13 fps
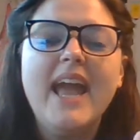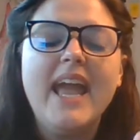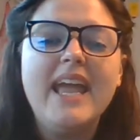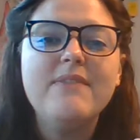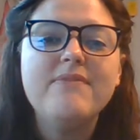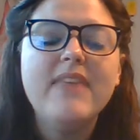
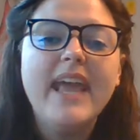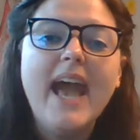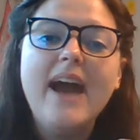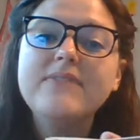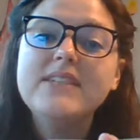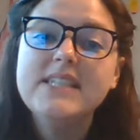If they
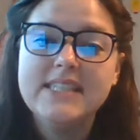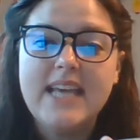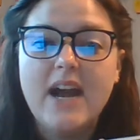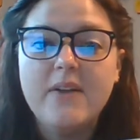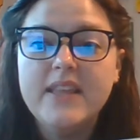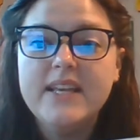have to
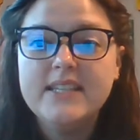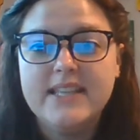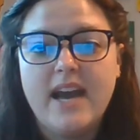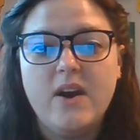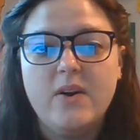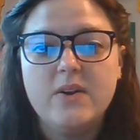sound this
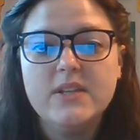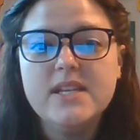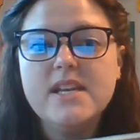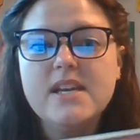out,